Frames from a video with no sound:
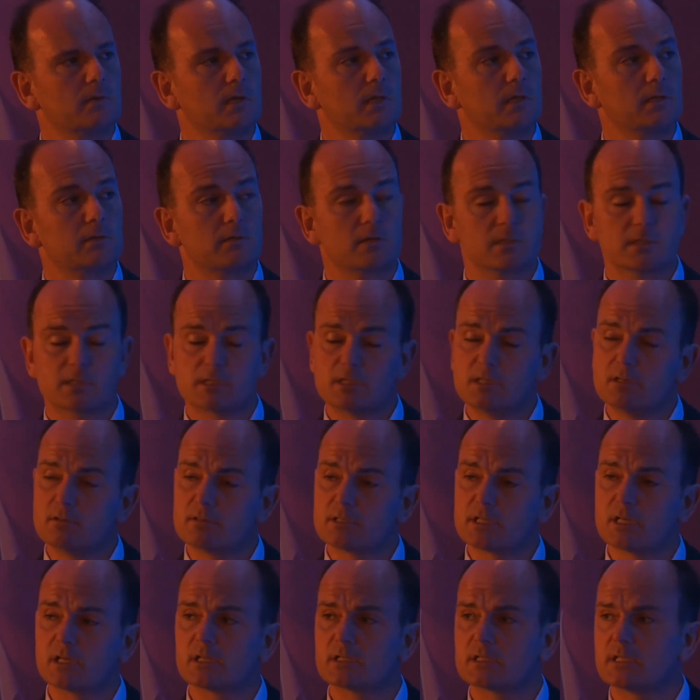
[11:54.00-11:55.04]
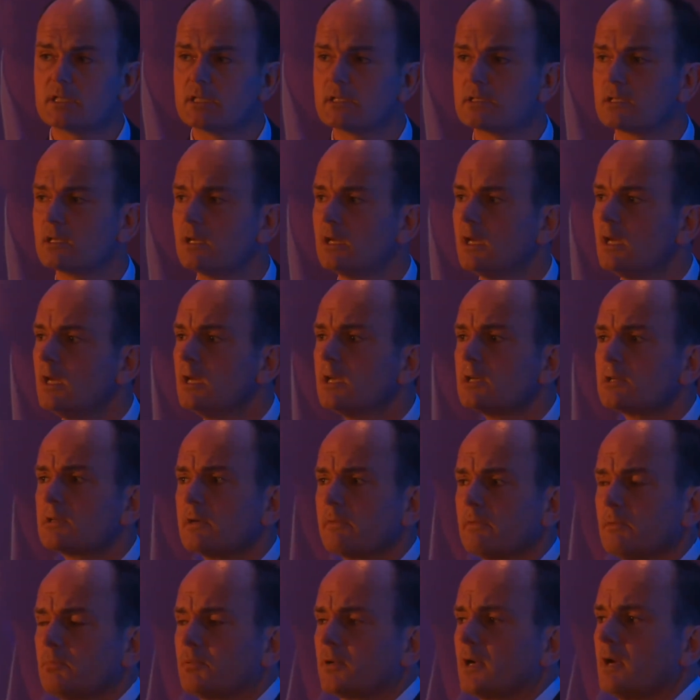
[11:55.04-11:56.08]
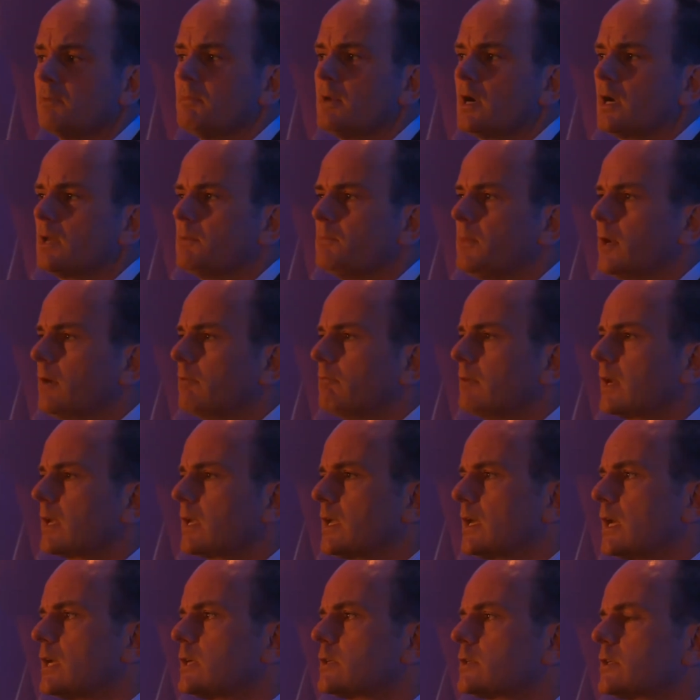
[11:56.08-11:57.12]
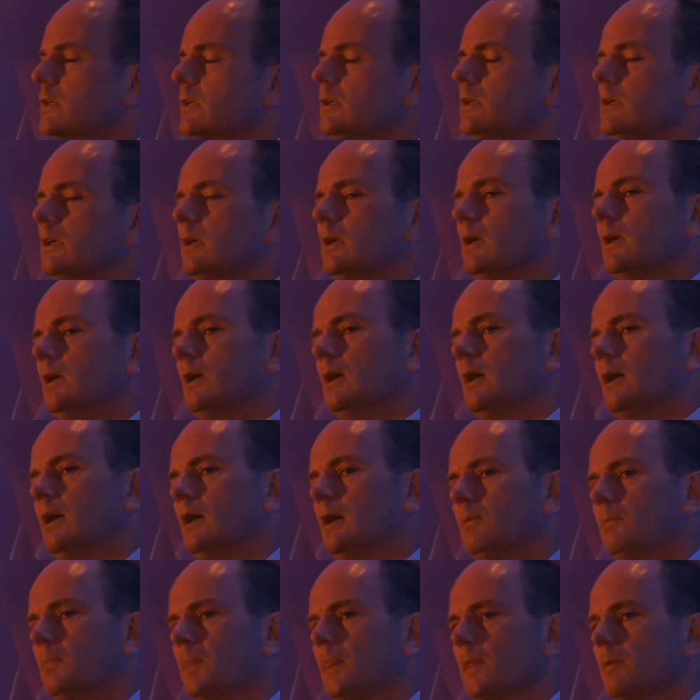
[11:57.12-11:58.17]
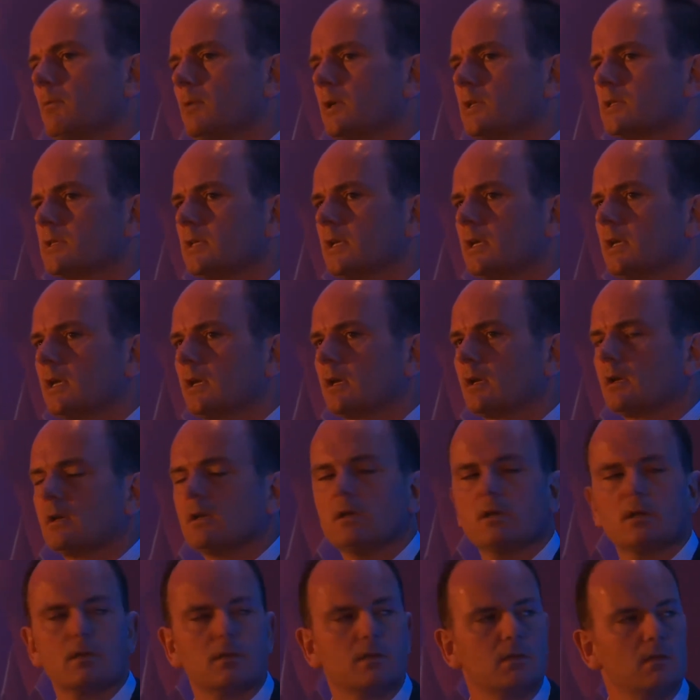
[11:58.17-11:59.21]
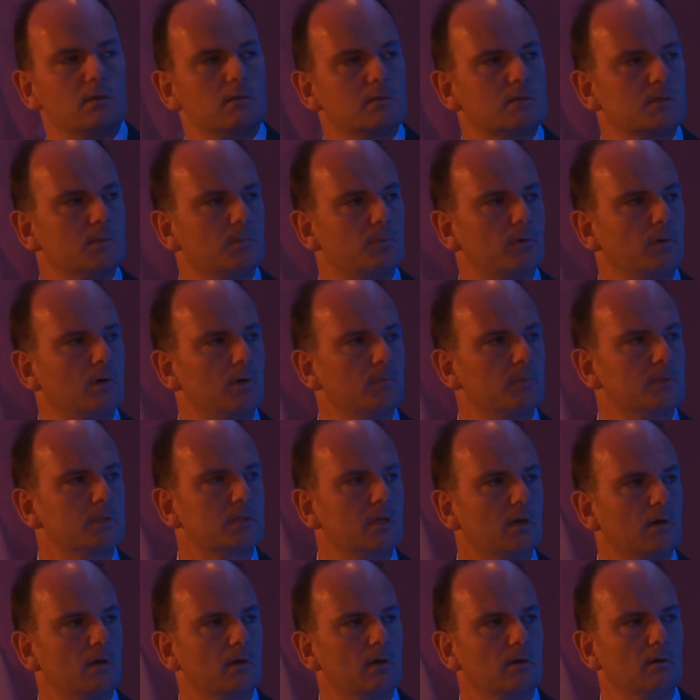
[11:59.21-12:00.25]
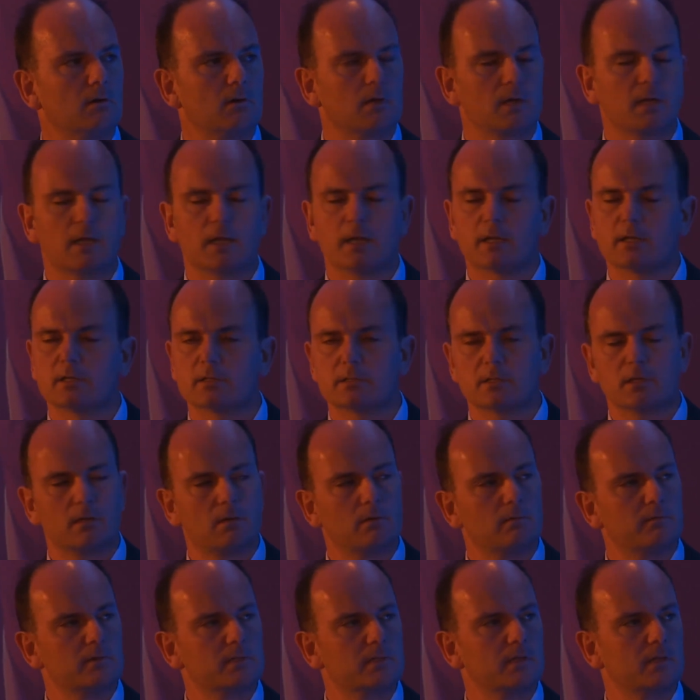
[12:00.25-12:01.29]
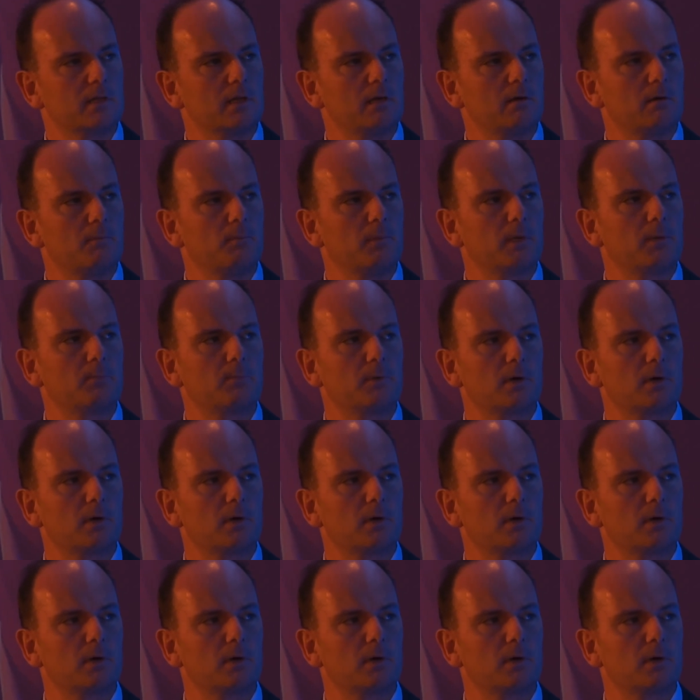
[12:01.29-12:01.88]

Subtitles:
really interesting. Utilities, driven primarily by regulation. We're seeing huge deployments going on, and obviously there are big